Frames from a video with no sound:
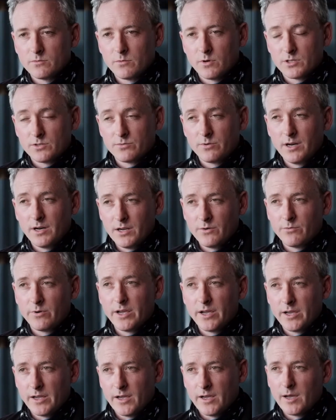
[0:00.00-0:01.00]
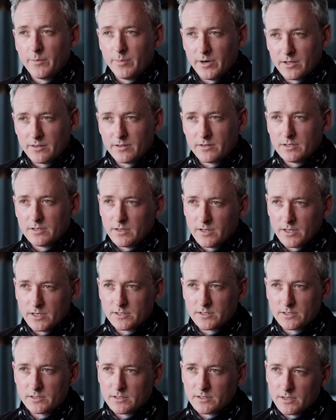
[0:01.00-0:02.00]
What's really rare about
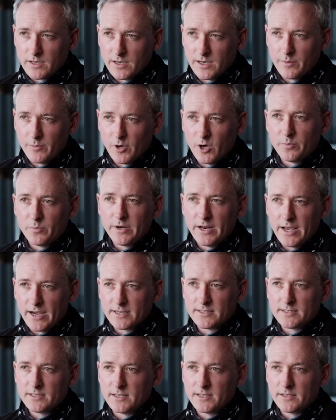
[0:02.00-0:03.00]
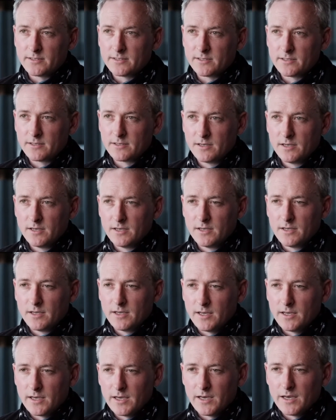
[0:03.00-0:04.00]
this open access
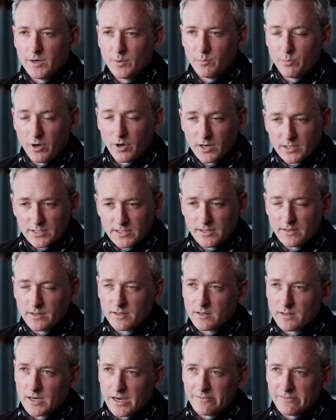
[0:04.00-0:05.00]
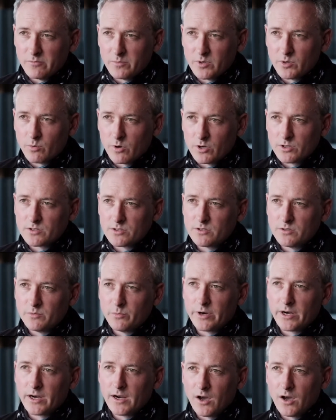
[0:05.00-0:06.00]
policy that government wants to
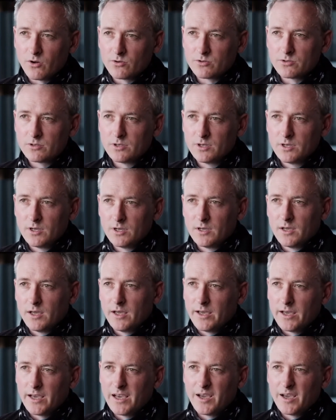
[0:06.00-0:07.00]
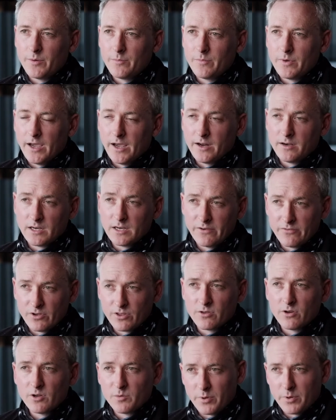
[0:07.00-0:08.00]
bring out and giving
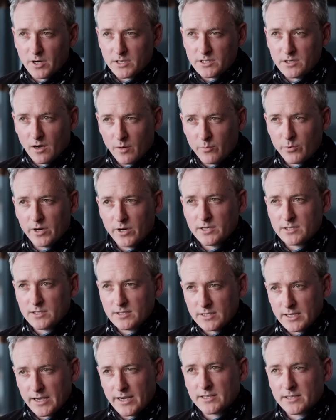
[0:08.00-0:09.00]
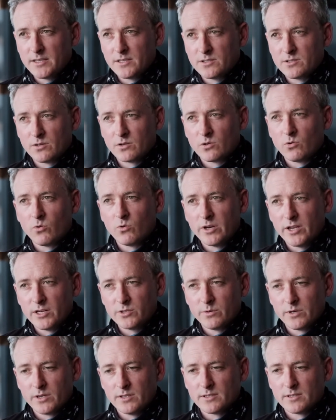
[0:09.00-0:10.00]
third-party operators access to the core
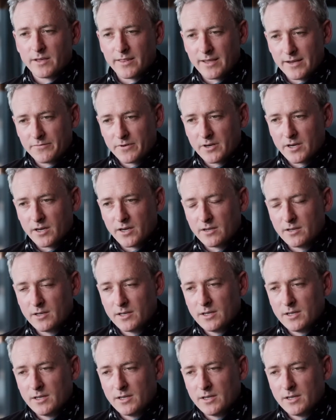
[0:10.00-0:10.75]
network in South Africa